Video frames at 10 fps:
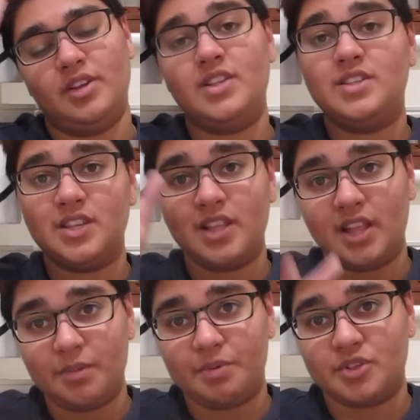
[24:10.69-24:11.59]
It's still
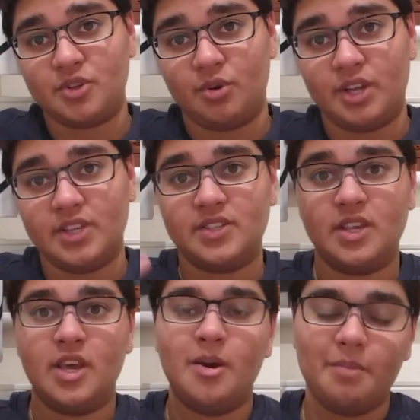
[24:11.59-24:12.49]
under
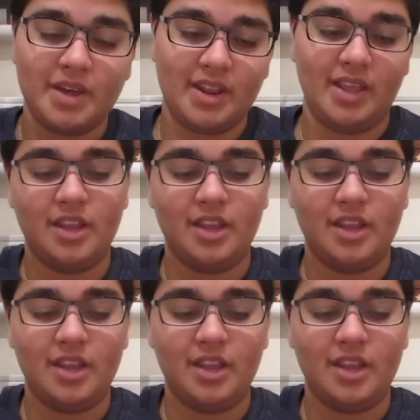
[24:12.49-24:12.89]
Personas, but,